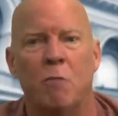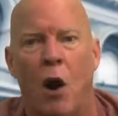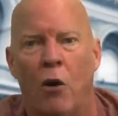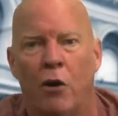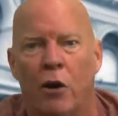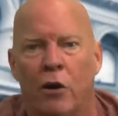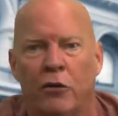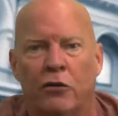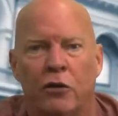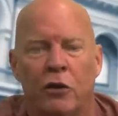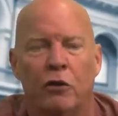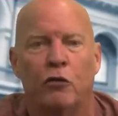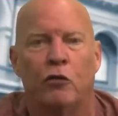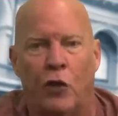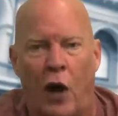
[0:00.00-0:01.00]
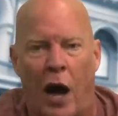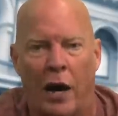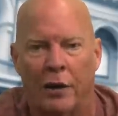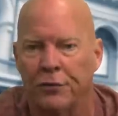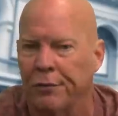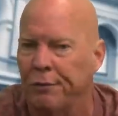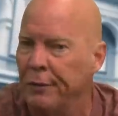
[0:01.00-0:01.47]
Motors
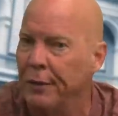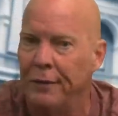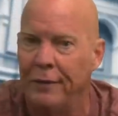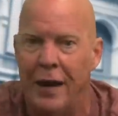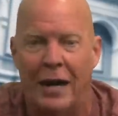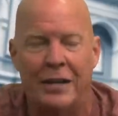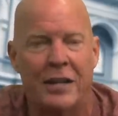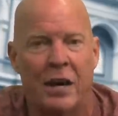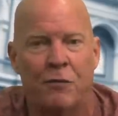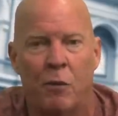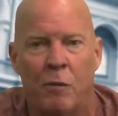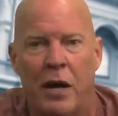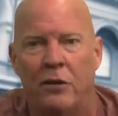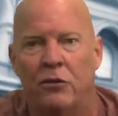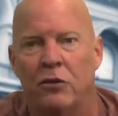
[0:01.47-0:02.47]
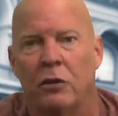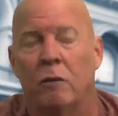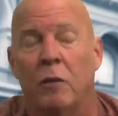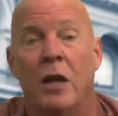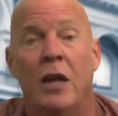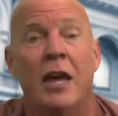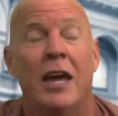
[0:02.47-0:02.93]
sucks, not defamation.
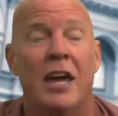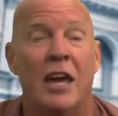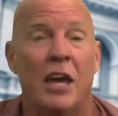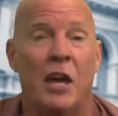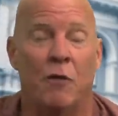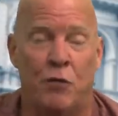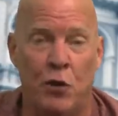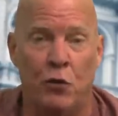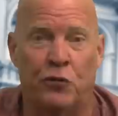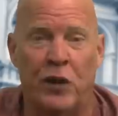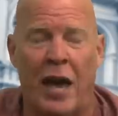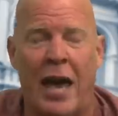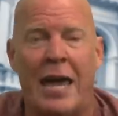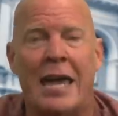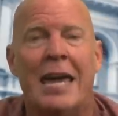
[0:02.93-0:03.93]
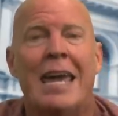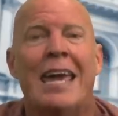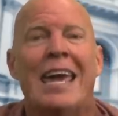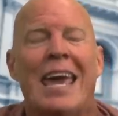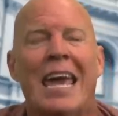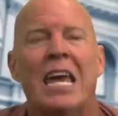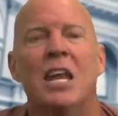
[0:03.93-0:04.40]
If you say
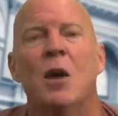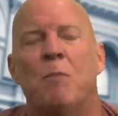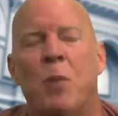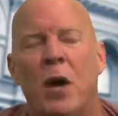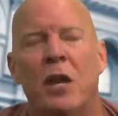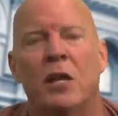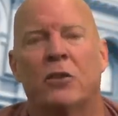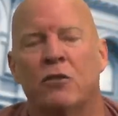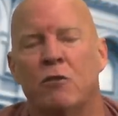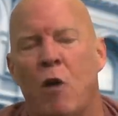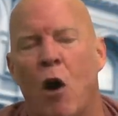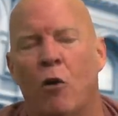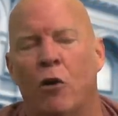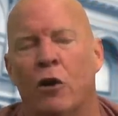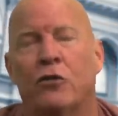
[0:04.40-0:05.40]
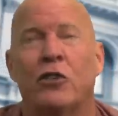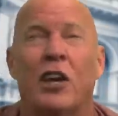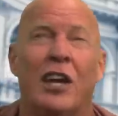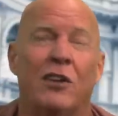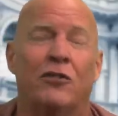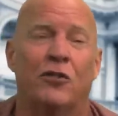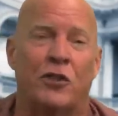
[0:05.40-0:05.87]
Independence Motors
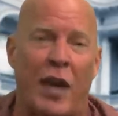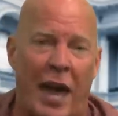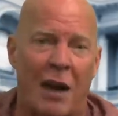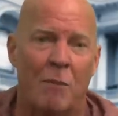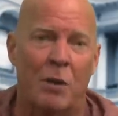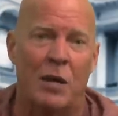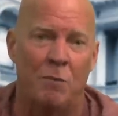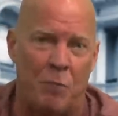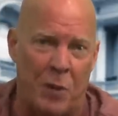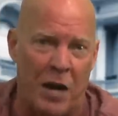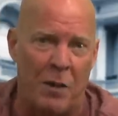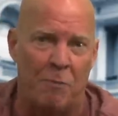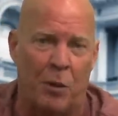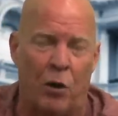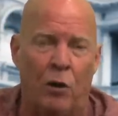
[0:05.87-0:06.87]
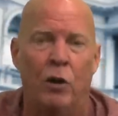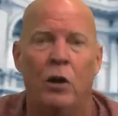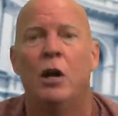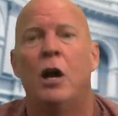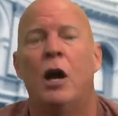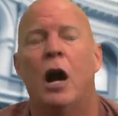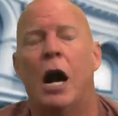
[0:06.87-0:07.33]
is scamming
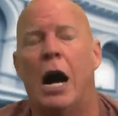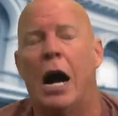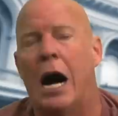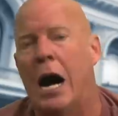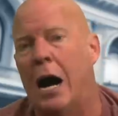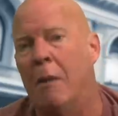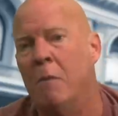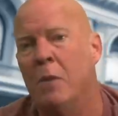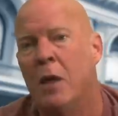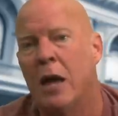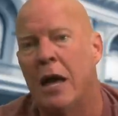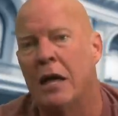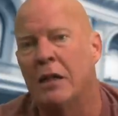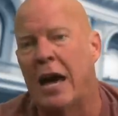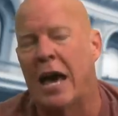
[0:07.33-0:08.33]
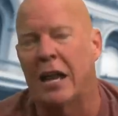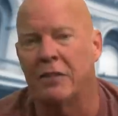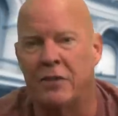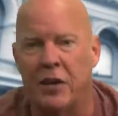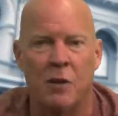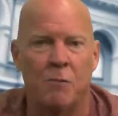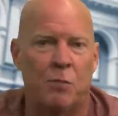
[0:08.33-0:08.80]
people at a
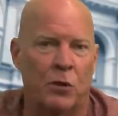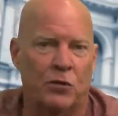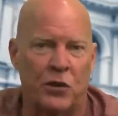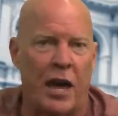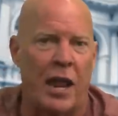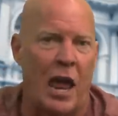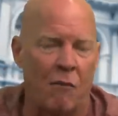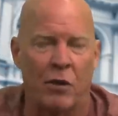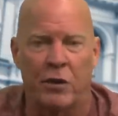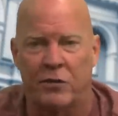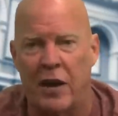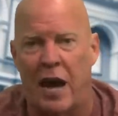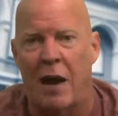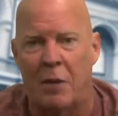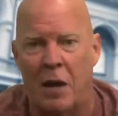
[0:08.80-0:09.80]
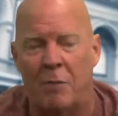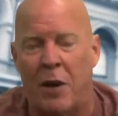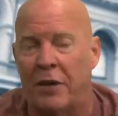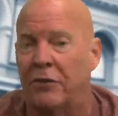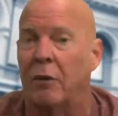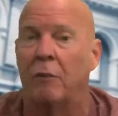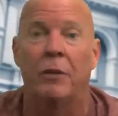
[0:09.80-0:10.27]
10% every time they
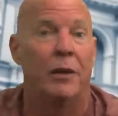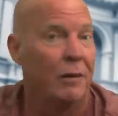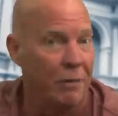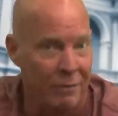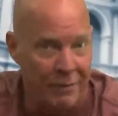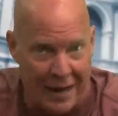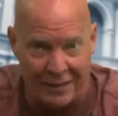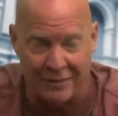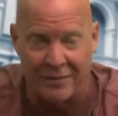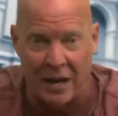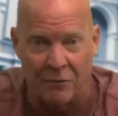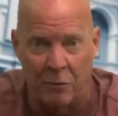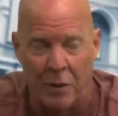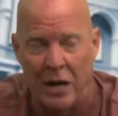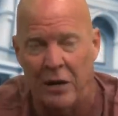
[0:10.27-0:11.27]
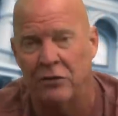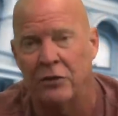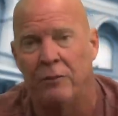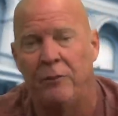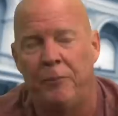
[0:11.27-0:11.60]
pay something, that's defamation.